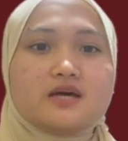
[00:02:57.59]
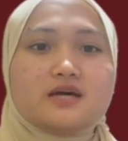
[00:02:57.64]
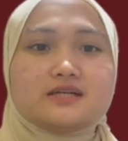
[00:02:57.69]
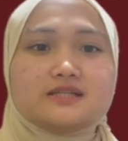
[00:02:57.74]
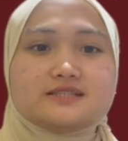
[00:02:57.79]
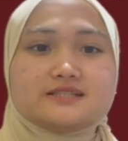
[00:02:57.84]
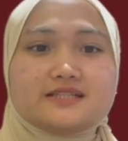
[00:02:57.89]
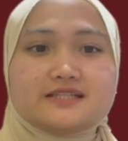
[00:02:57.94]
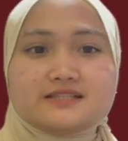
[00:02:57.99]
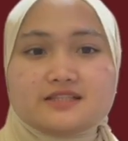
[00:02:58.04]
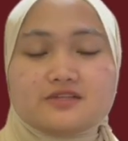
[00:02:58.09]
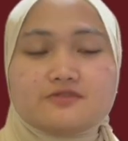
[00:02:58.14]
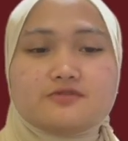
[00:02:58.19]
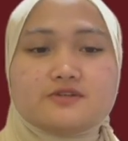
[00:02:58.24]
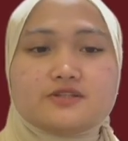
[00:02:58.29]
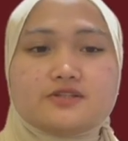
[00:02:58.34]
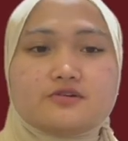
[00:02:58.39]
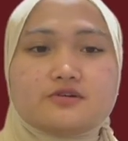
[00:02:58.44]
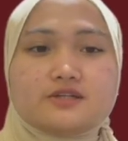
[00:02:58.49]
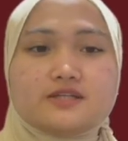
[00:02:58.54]
A
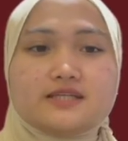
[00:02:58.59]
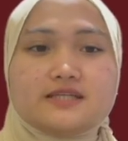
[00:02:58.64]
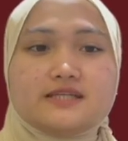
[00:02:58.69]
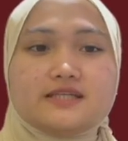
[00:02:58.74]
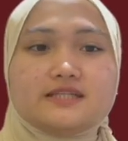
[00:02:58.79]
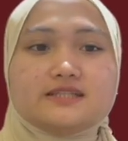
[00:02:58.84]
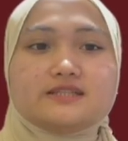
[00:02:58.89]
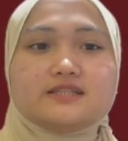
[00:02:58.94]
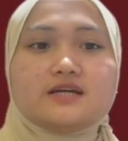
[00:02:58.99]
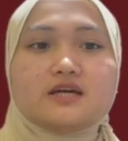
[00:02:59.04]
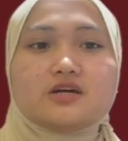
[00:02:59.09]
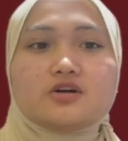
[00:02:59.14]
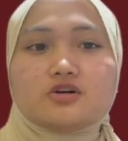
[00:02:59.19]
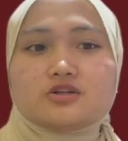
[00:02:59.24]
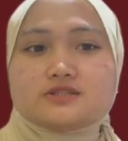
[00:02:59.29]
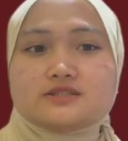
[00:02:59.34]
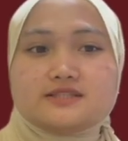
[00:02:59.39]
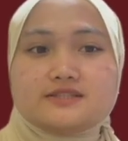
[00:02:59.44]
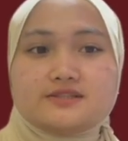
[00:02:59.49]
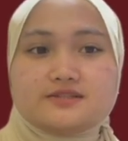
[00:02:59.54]
scientific theory is
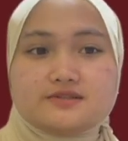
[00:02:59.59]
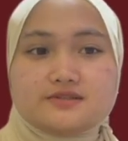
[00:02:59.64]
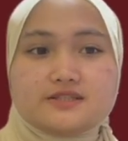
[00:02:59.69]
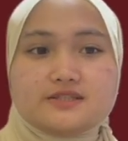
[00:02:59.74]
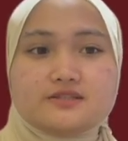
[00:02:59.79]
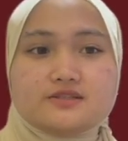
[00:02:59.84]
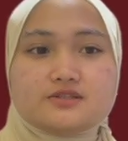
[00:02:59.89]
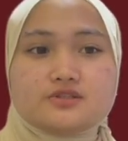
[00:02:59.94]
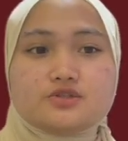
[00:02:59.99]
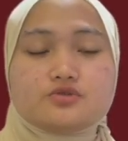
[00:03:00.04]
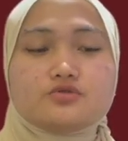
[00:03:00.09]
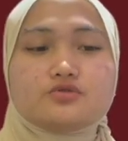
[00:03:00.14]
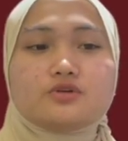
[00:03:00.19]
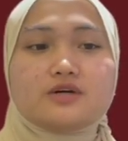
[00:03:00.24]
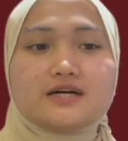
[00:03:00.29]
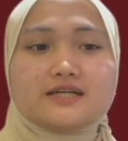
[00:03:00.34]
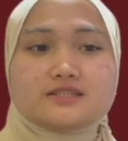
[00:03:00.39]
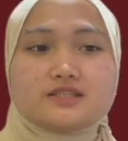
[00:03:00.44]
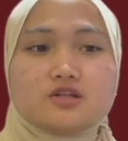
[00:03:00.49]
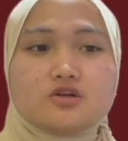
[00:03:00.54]
considered true
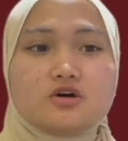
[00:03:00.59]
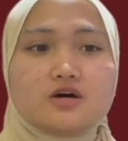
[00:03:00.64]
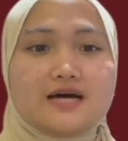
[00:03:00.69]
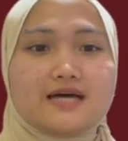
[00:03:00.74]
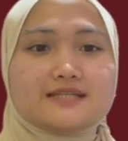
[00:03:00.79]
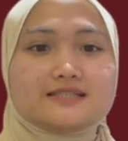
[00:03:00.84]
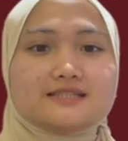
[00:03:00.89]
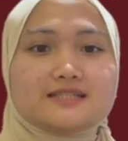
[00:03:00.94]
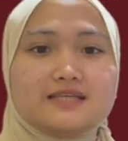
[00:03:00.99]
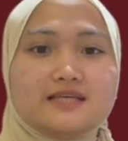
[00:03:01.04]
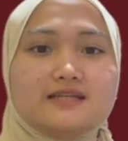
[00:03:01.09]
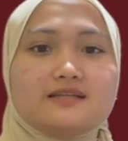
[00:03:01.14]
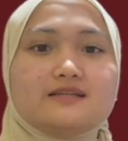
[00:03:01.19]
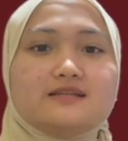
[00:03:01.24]
as long as it